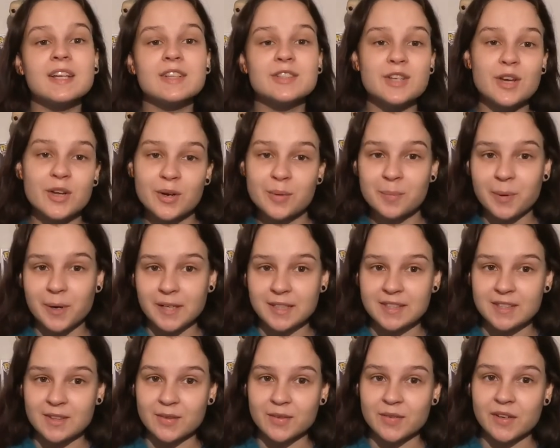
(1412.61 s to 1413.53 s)
Turn on
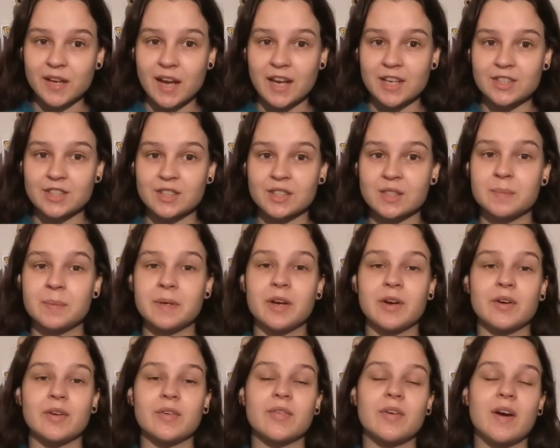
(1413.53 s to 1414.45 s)
post notifications to be
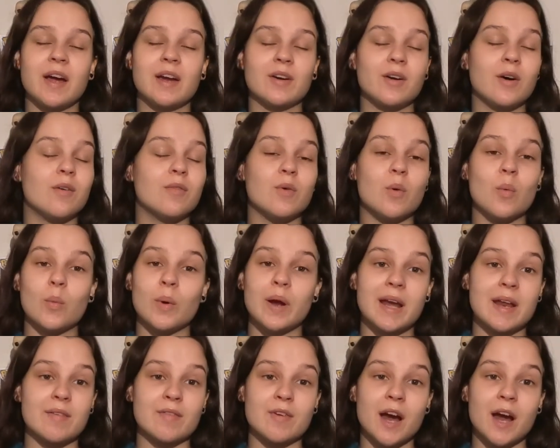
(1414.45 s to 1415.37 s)
notified of
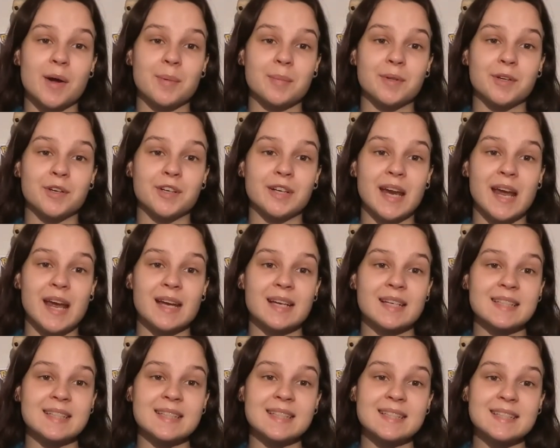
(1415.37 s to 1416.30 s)
whenever I upload
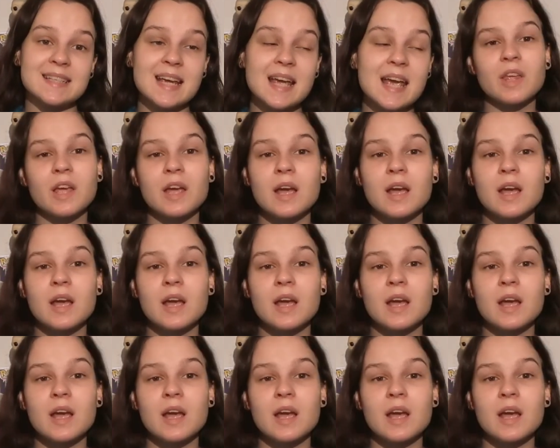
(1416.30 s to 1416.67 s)
next.